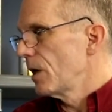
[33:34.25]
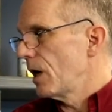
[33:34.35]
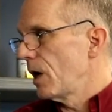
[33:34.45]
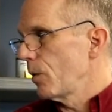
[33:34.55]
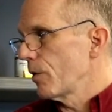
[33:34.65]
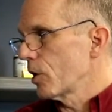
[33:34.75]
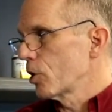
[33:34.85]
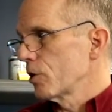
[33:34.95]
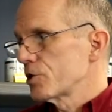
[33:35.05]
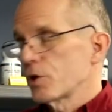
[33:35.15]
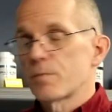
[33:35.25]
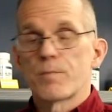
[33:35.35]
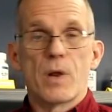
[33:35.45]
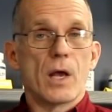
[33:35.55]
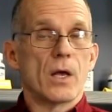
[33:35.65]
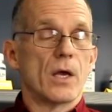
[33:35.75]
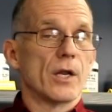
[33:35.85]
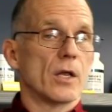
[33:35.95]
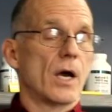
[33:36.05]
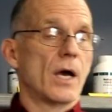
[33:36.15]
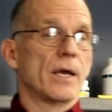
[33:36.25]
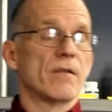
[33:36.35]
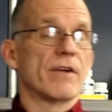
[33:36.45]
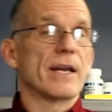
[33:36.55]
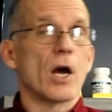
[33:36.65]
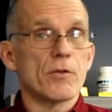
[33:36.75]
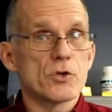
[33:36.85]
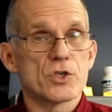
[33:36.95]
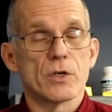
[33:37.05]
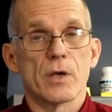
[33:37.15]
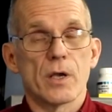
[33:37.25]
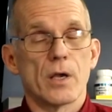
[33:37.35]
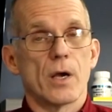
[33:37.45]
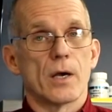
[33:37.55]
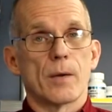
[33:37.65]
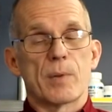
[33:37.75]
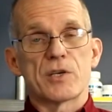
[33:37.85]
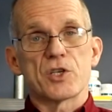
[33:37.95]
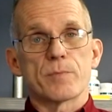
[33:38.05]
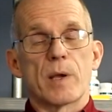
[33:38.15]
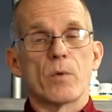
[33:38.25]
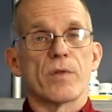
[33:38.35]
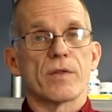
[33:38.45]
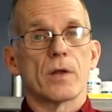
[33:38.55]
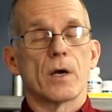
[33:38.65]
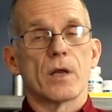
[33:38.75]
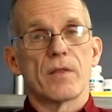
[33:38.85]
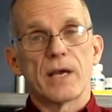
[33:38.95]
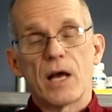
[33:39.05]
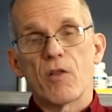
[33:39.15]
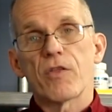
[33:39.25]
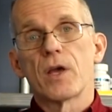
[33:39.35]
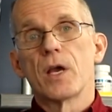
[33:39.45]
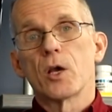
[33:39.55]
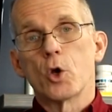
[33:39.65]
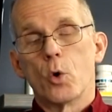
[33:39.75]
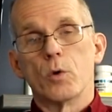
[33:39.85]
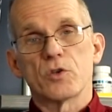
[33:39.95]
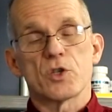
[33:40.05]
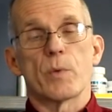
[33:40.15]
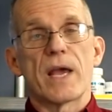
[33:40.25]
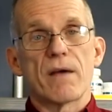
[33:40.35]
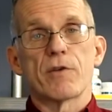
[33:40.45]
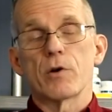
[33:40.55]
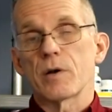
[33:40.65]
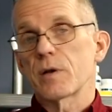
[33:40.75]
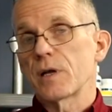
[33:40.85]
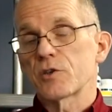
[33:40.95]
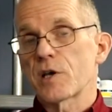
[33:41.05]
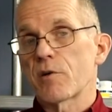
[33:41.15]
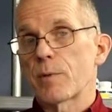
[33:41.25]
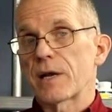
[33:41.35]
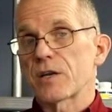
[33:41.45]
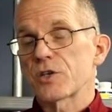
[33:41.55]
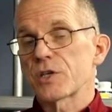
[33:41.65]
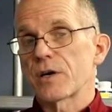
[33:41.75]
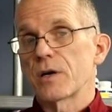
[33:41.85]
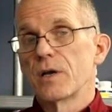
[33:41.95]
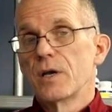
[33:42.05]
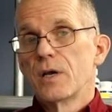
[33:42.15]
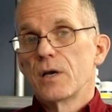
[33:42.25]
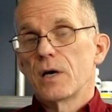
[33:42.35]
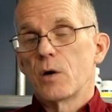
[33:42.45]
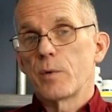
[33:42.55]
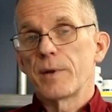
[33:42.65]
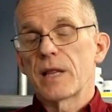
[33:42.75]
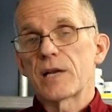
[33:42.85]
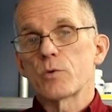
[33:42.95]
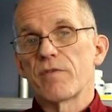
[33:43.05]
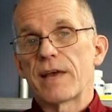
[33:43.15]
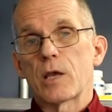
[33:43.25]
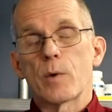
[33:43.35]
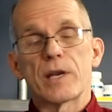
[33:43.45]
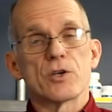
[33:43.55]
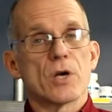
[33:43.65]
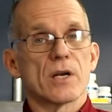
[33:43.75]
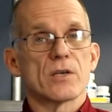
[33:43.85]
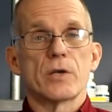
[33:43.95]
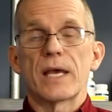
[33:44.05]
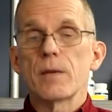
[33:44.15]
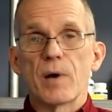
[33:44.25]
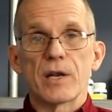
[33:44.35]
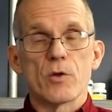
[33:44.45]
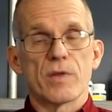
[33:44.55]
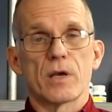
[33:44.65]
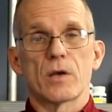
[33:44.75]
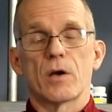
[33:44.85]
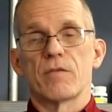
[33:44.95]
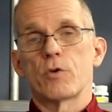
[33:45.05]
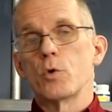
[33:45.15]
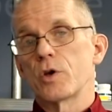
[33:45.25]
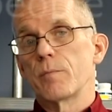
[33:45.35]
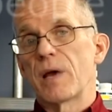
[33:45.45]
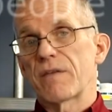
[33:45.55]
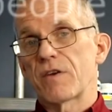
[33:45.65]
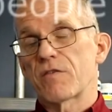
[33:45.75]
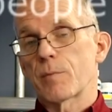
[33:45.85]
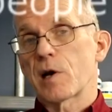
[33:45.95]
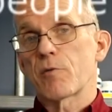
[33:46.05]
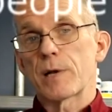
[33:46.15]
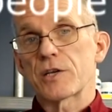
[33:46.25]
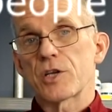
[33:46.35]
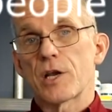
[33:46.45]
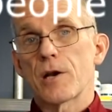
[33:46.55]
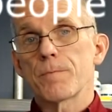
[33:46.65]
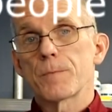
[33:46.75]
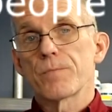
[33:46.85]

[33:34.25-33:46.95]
We would encourage you to invite others to participate with the health goals that we have here at Delta Chiropractic Center. We'd be glad to evaluate and talk to anybody you think of who could benefit from chiropractic care.